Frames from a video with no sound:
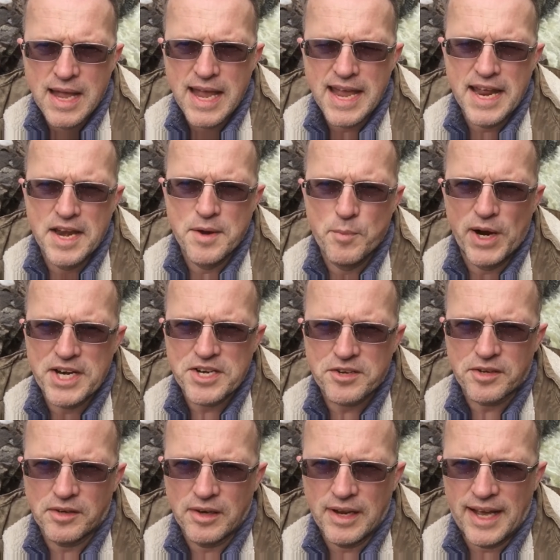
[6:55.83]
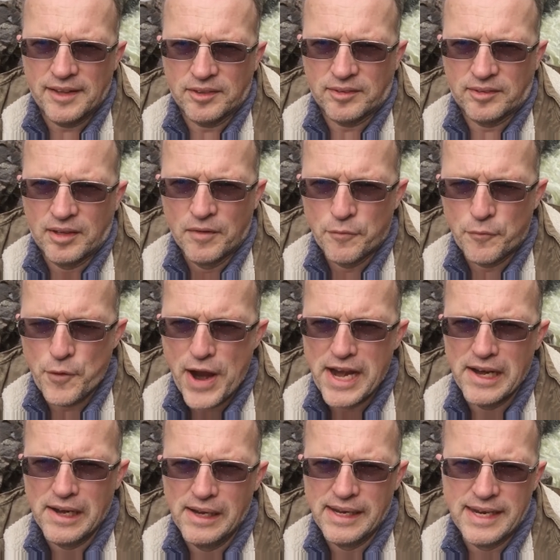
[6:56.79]
and much less
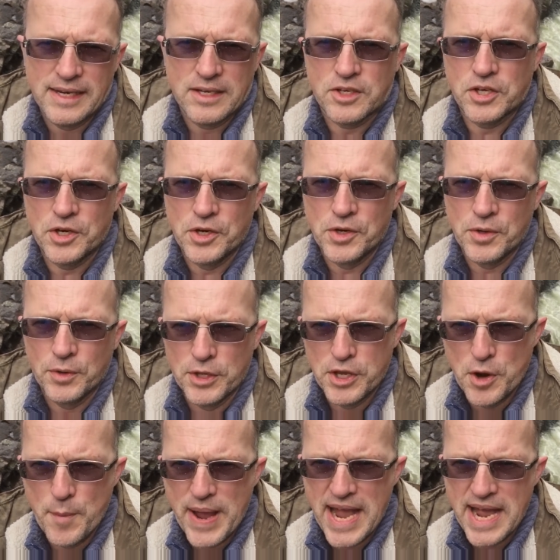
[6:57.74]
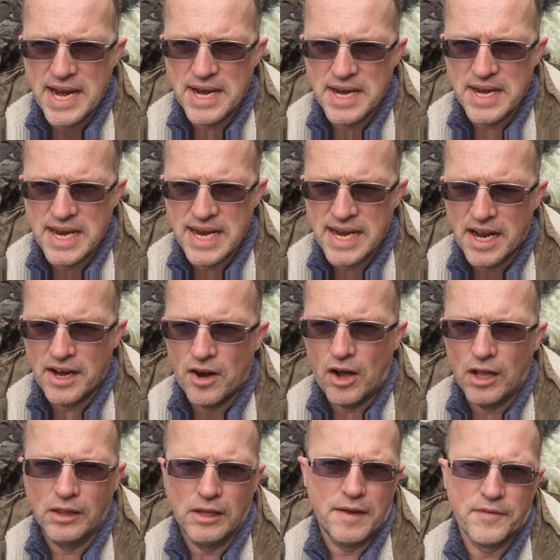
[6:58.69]
friendly to humanity and
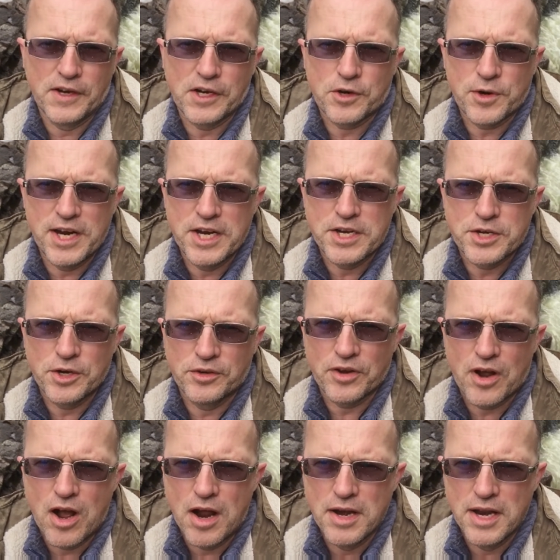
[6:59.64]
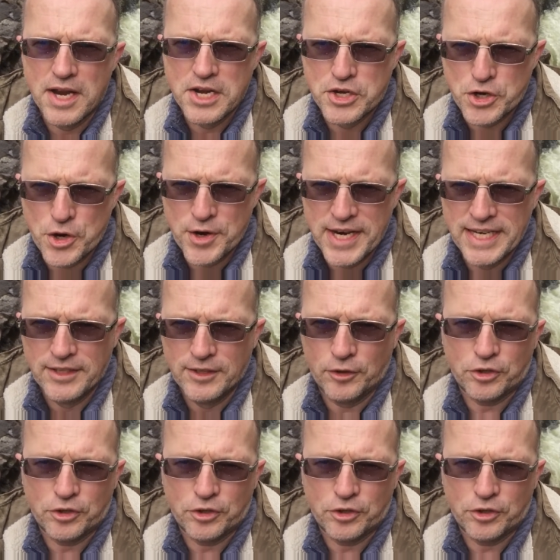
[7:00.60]
all living creatures on it during